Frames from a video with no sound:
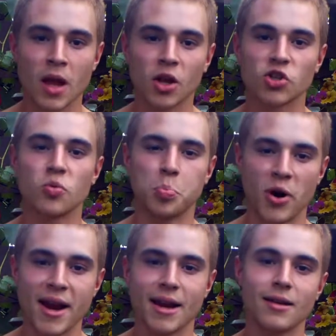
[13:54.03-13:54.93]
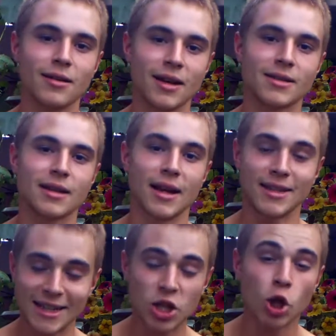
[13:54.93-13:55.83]
Because your brain it
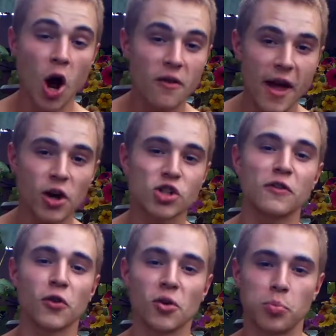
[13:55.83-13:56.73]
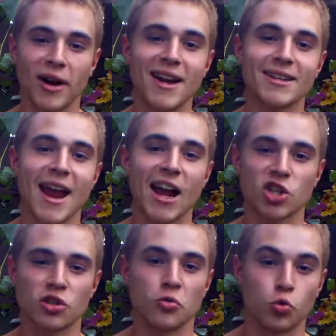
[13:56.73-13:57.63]
takes a lot of energy for your brain to
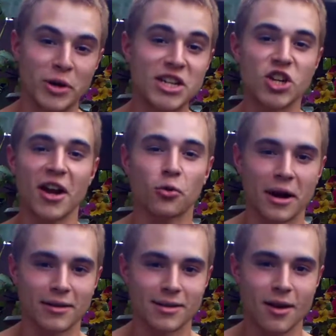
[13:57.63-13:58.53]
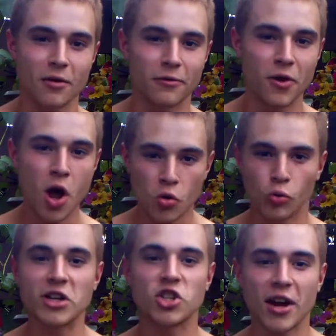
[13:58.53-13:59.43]
actually regenerate itself,
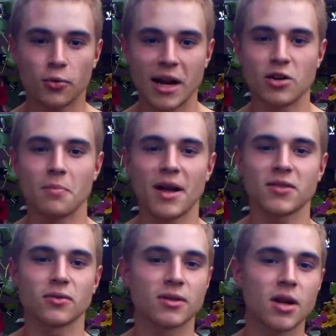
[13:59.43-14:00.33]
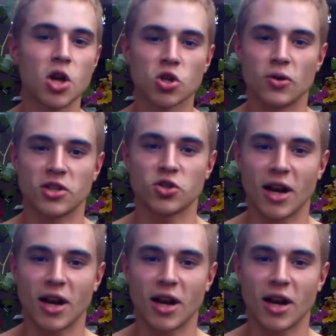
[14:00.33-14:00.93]
regenerate your muscles. So as you're